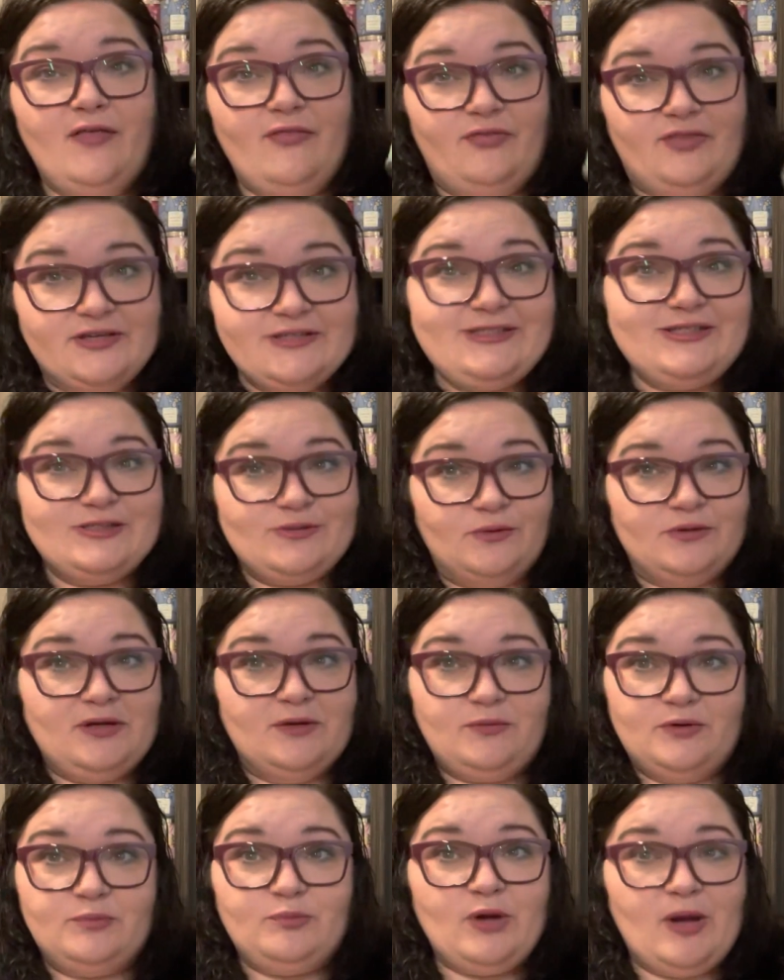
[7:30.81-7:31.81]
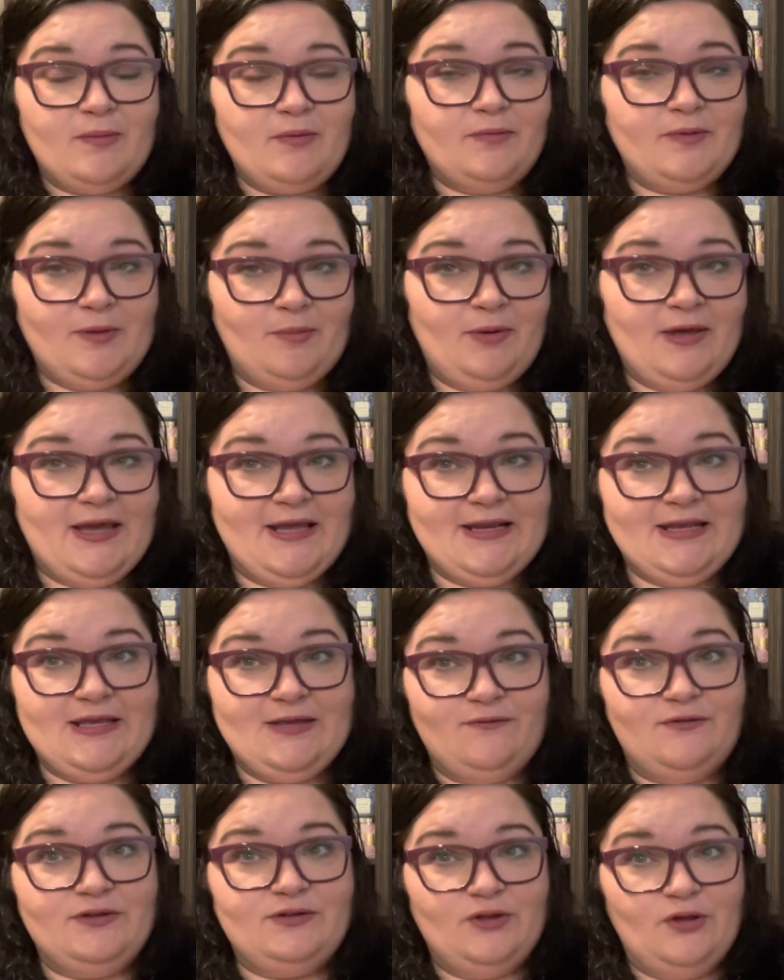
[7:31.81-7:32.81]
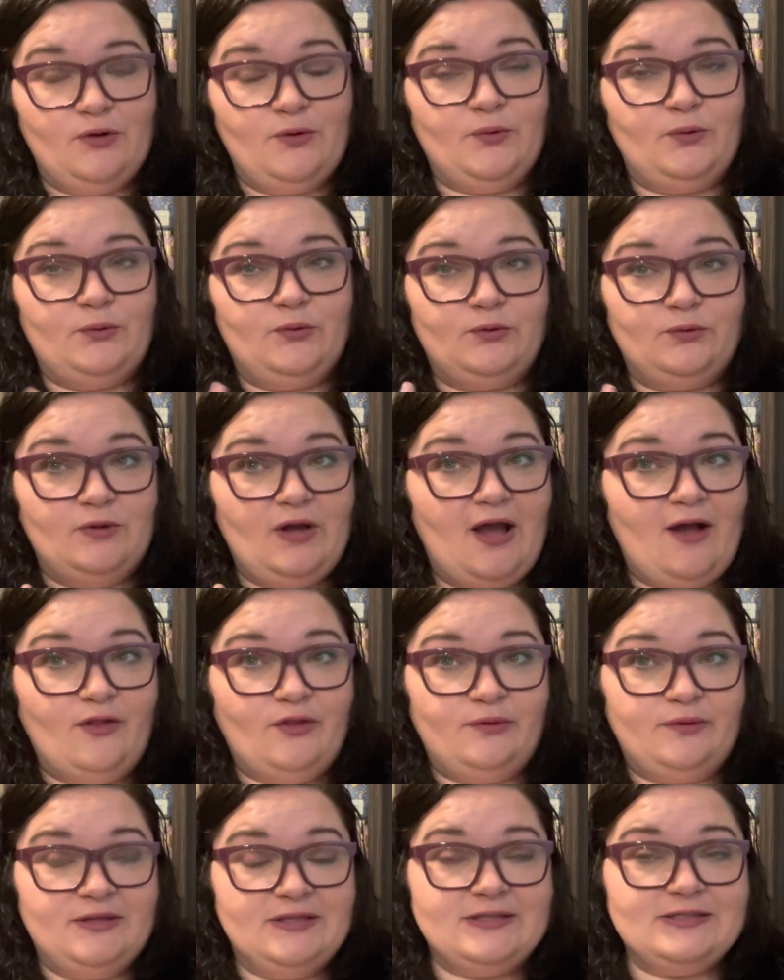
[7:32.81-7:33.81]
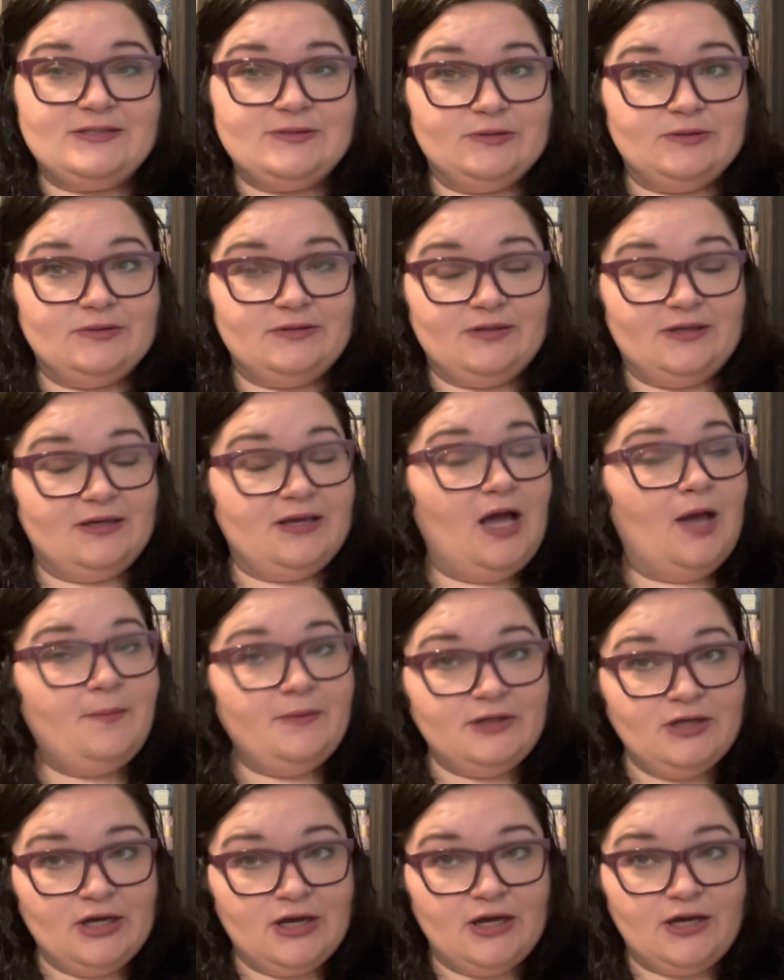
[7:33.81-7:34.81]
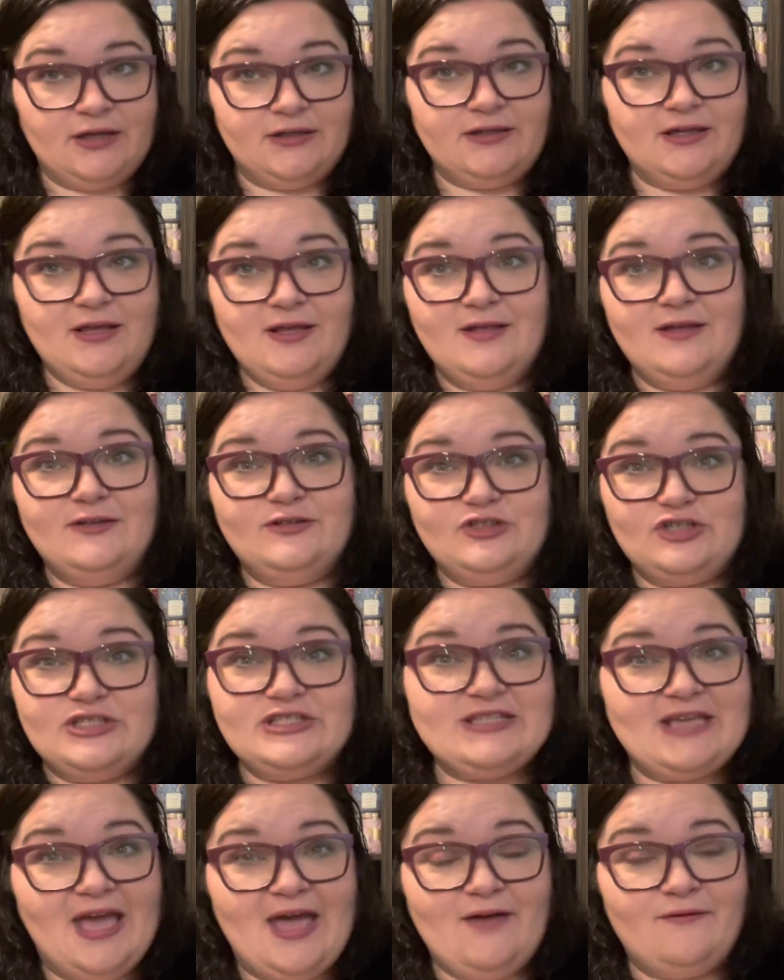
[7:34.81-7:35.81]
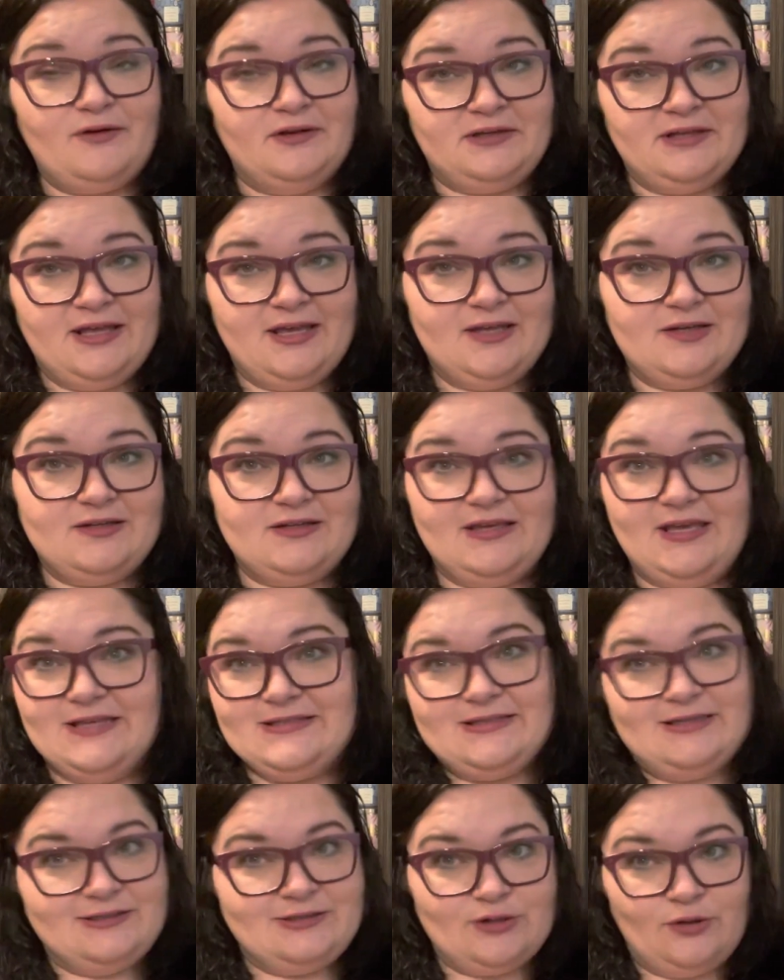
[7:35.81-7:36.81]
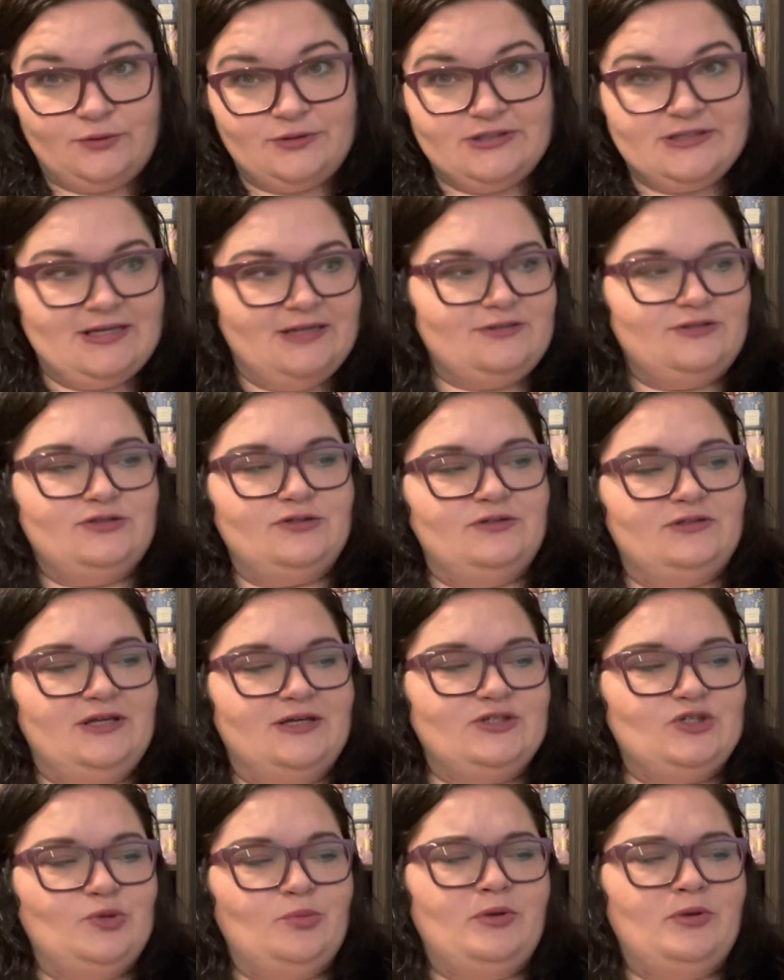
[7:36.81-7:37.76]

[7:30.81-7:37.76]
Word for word: this is one I would probably buy even though Halloween's come and gone just to have on hand in case they don't decide to do it next year.